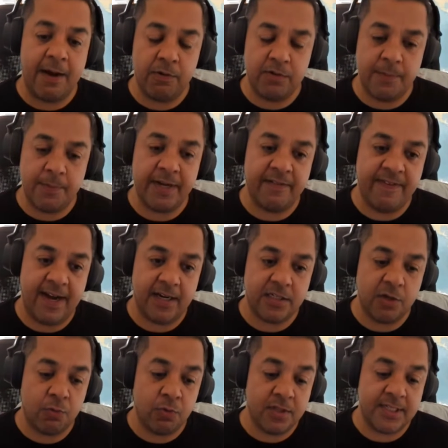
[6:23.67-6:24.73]
that was a big
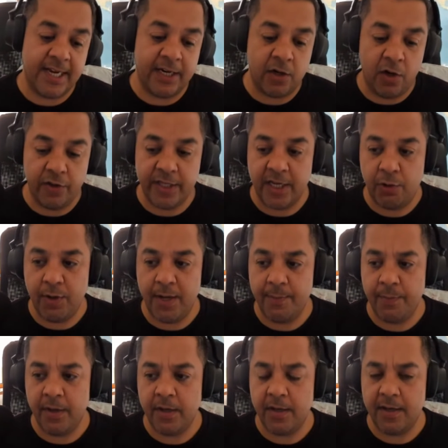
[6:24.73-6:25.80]
factor. Once I got the
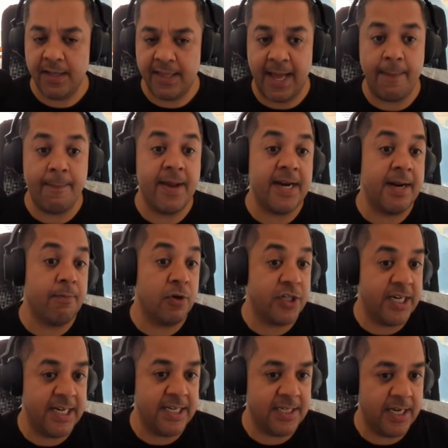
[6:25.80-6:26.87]
equipment, that made it
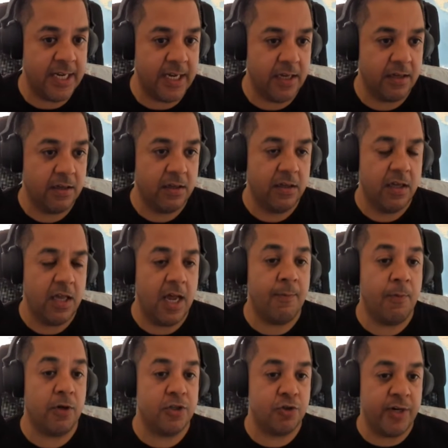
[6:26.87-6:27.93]
much easier
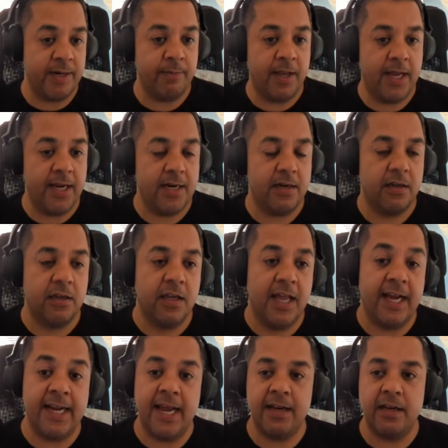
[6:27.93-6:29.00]
and more streamlined.
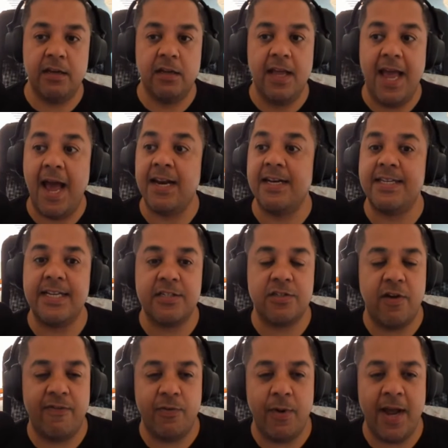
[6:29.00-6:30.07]
Again, editing
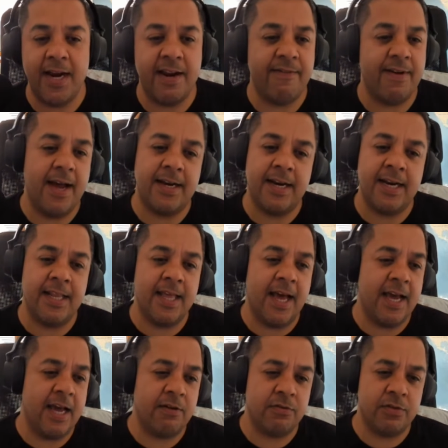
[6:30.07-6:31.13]
software, I never had any of
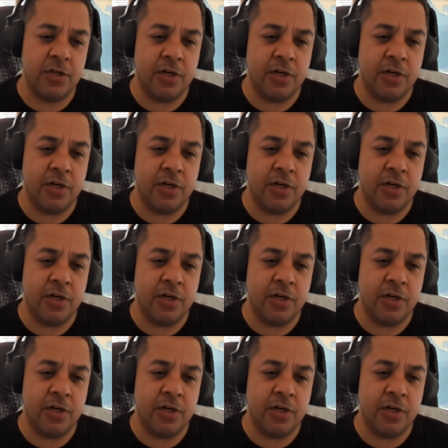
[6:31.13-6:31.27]
that.